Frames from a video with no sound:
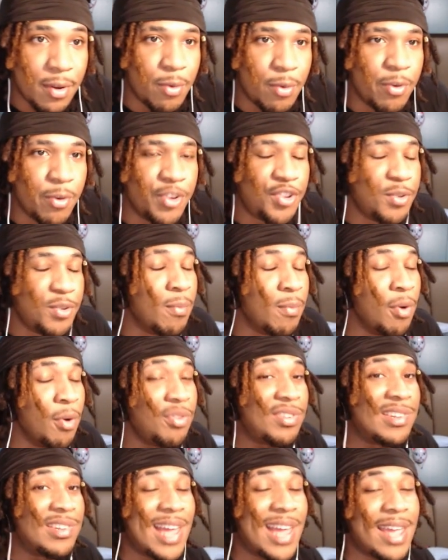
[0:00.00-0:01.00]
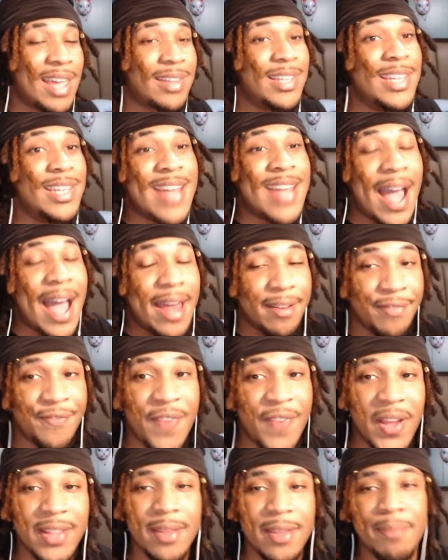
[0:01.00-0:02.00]
who is most likely not
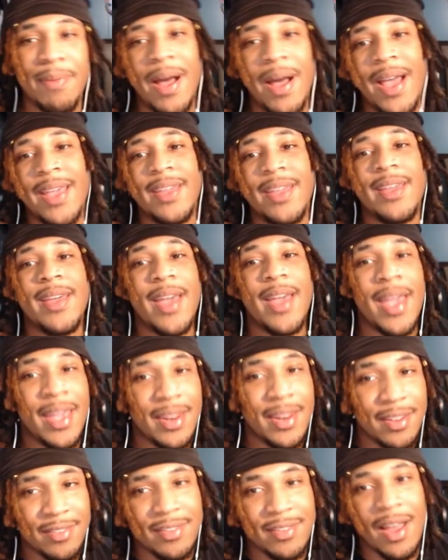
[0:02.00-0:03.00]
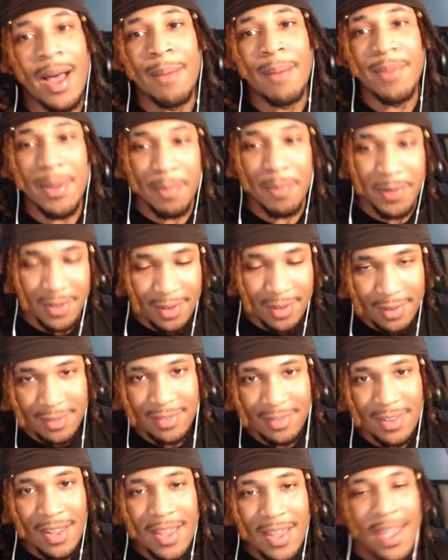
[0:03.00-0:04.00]
affected by Eida's
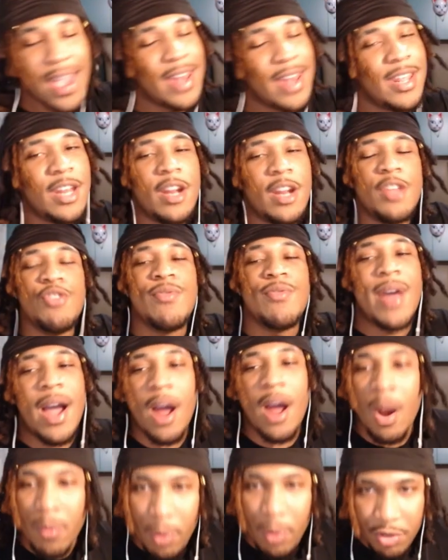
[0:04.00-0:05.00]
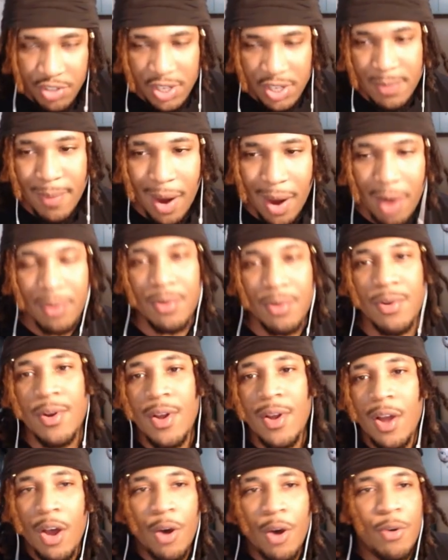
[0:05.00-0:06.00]
omnipotence. And then you got Orochimaru,
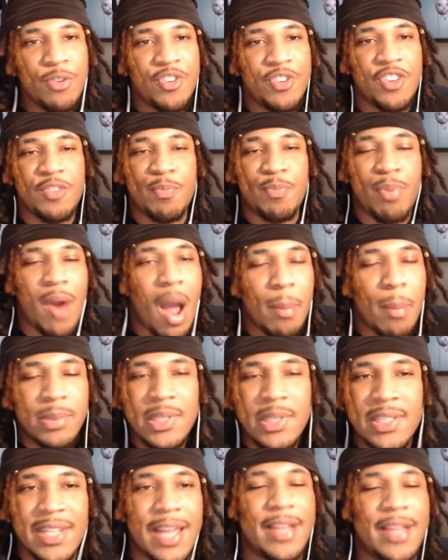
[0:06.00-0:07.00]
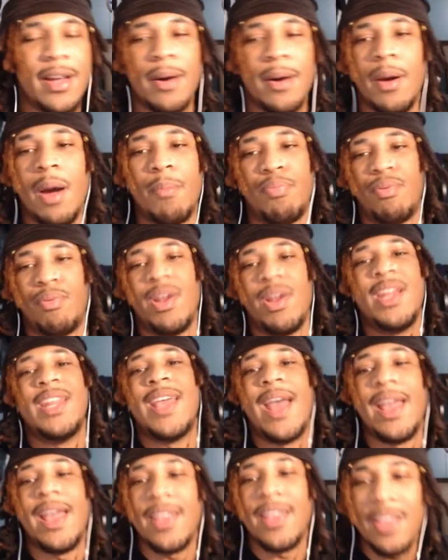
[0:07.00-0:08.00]
who's just probably like a
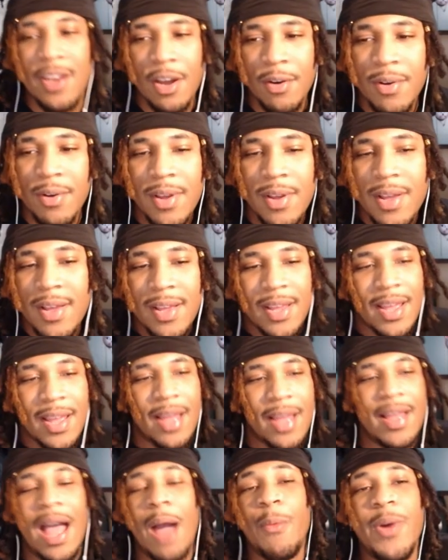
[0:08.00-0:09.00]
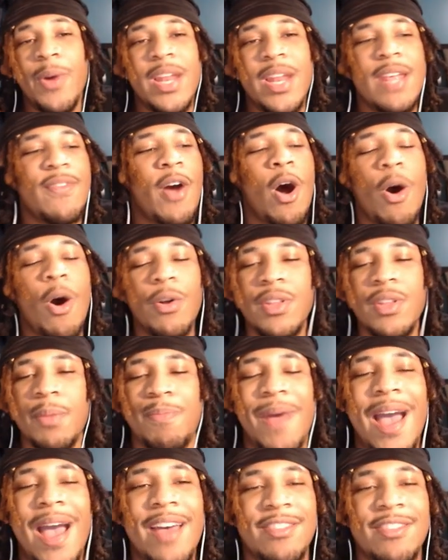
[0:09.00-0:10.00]
brainiac, you know? I wouldn't even hold
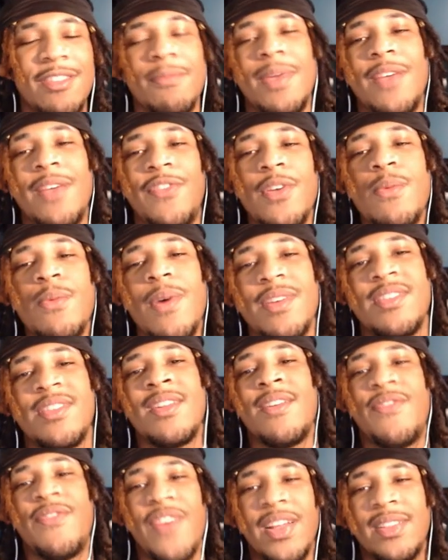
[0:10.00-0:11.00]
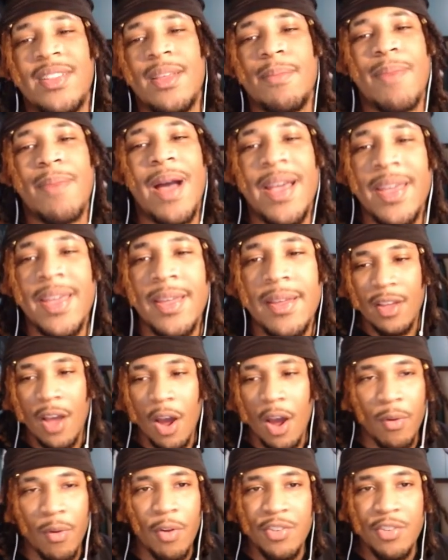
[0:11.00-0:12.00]
it past him if he wasn't affected by it.
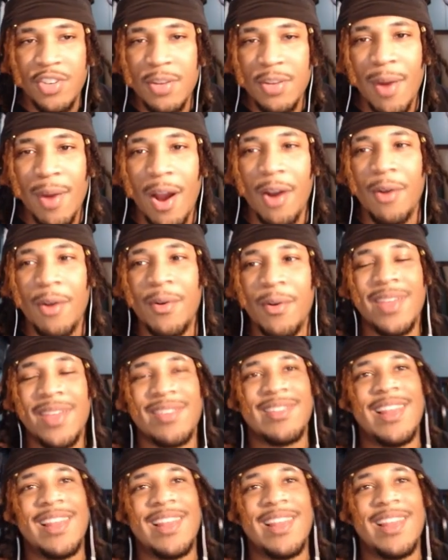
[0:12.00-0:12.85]
Orochimaru is